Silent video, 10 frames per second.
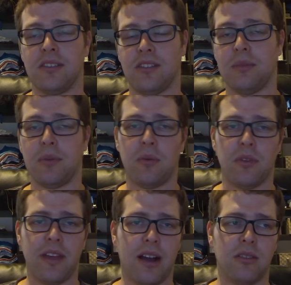slip and
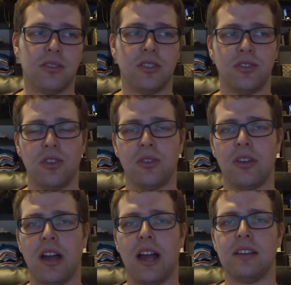without to show you
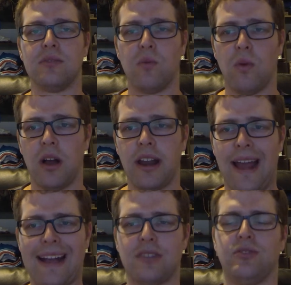guys what
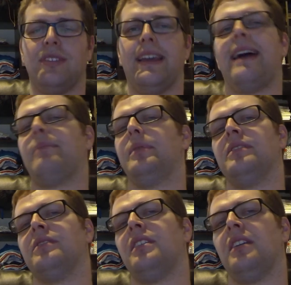actually
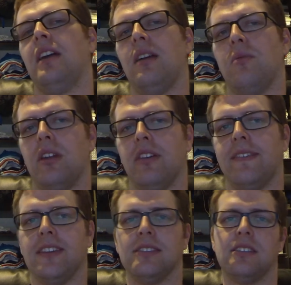happens and what it
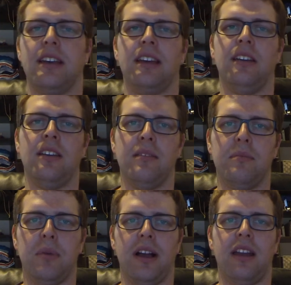feels like.
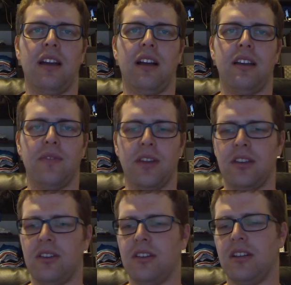But I
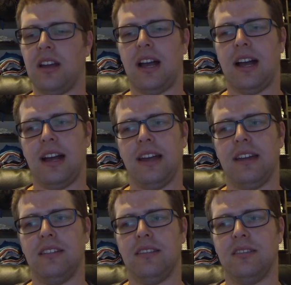figured
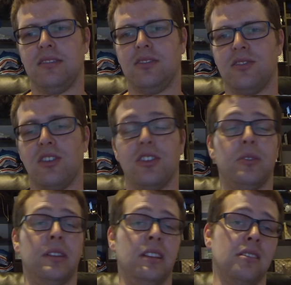I'd start
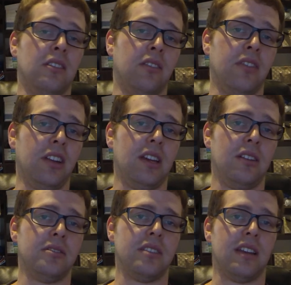doing these little
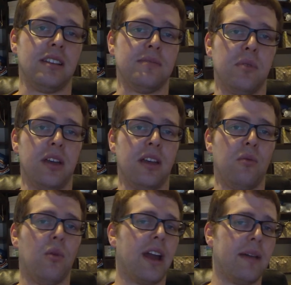videos and
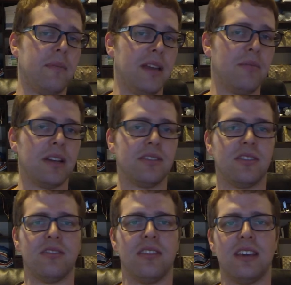explain what I mean by
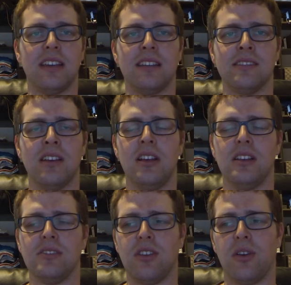certain things
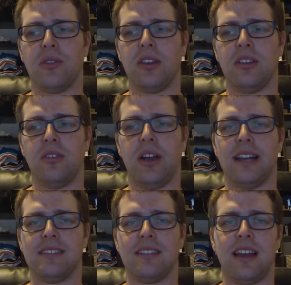so that you
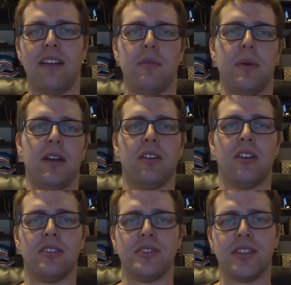guys can have a better
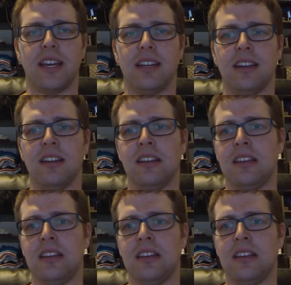understanding.